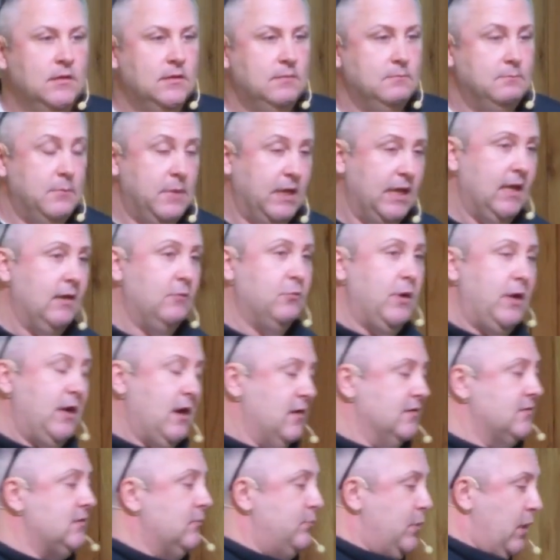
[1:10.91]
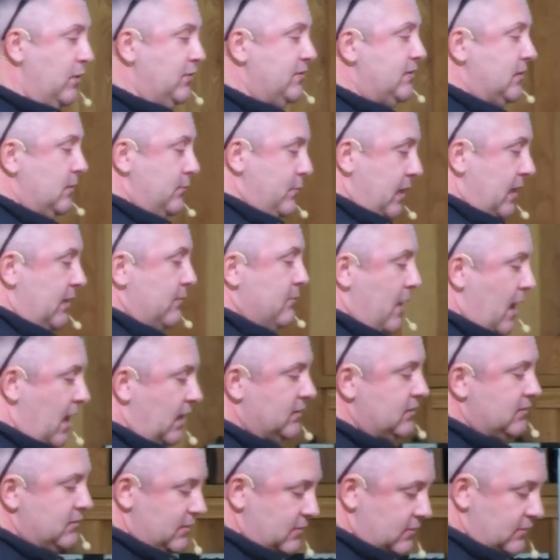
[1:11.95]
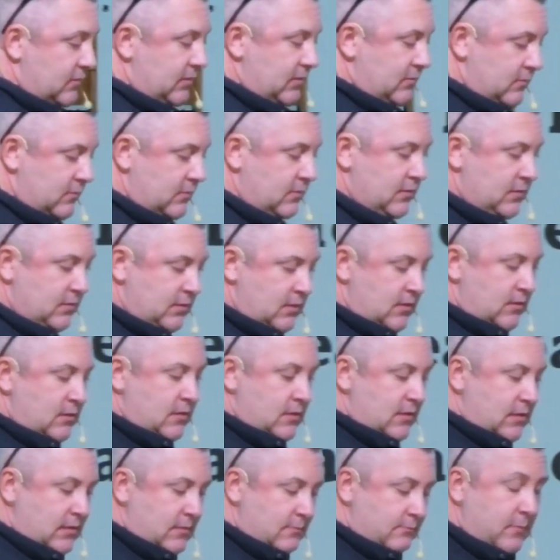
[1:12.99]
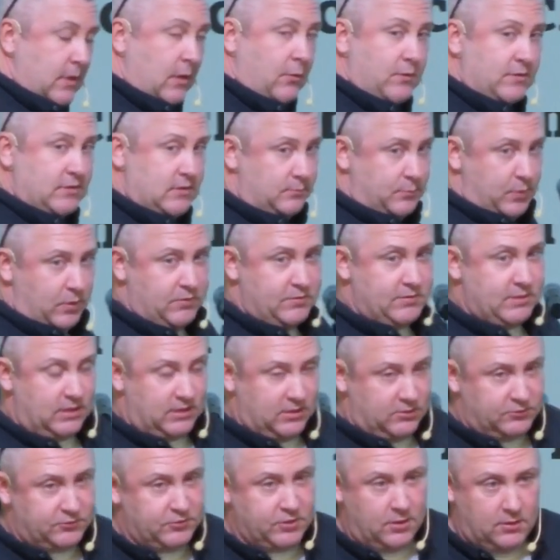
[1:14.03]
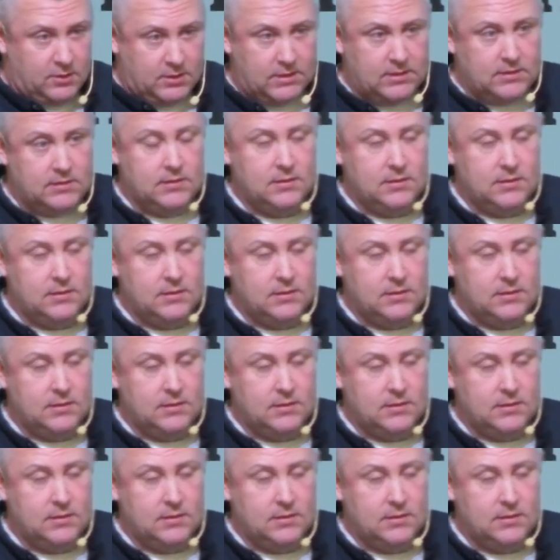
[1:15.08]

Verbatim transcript: Men, we are supposed to be monsters, but we're supposed to control it.